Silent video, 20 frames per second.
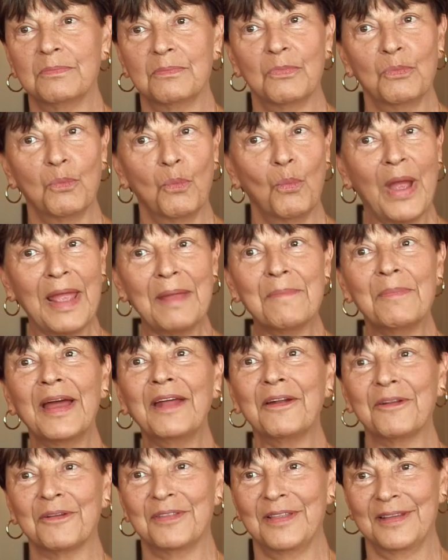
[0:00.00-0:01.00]
way
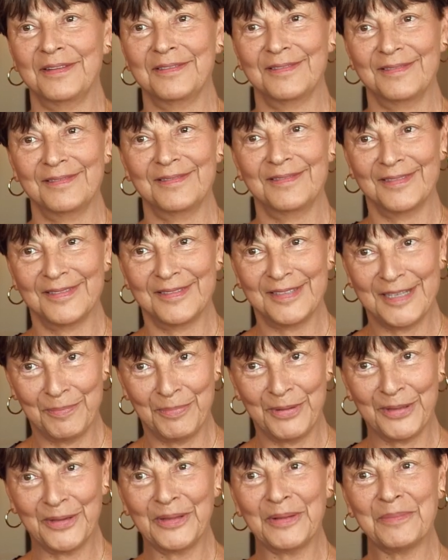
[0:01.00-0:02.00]
better than
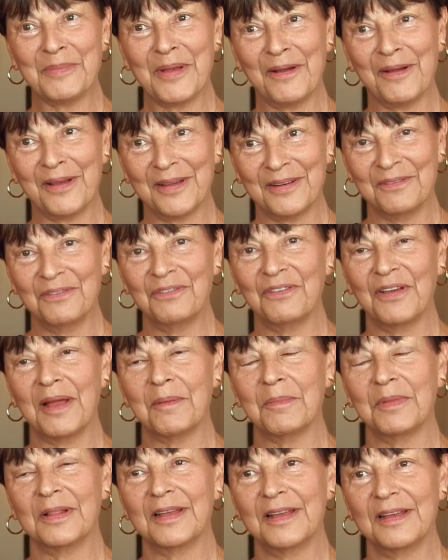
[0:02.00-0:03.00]
typical American
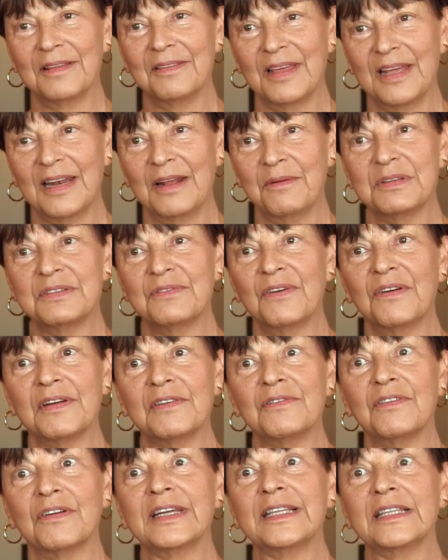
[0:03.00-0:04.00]
family, that I was
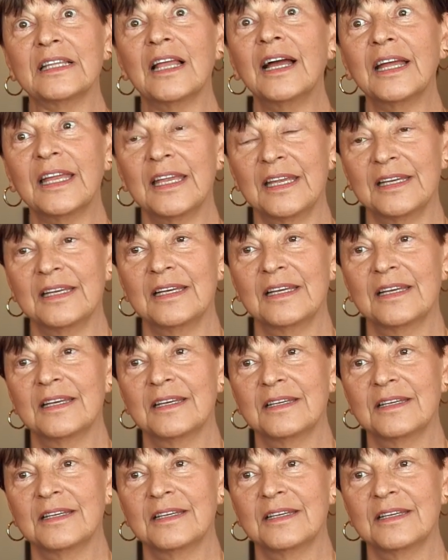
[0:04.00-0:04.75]
very, very lucky